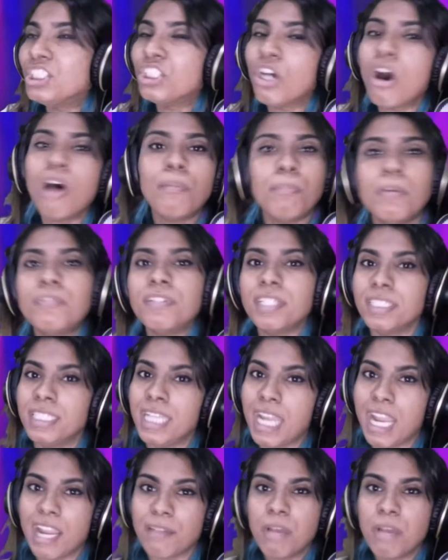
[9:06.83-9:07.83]
top of her
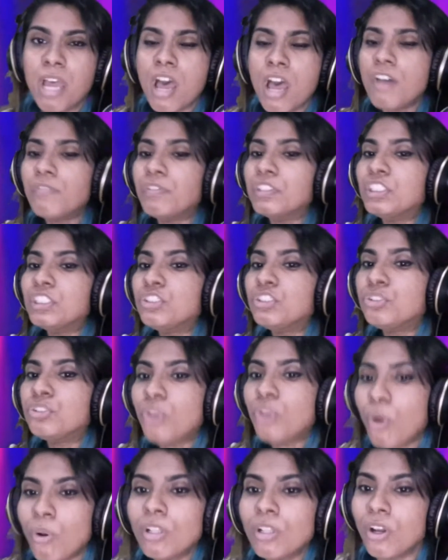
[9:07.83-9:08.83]
game for
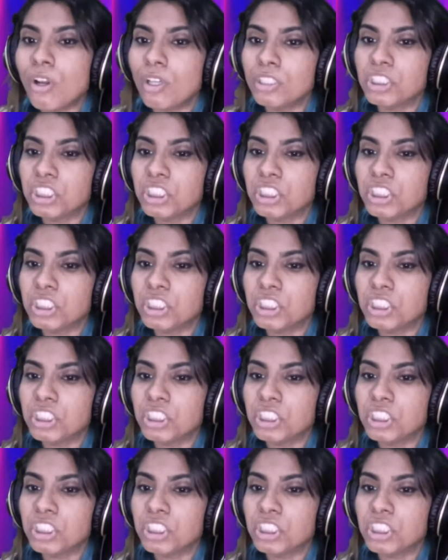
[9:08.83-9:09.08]
so long.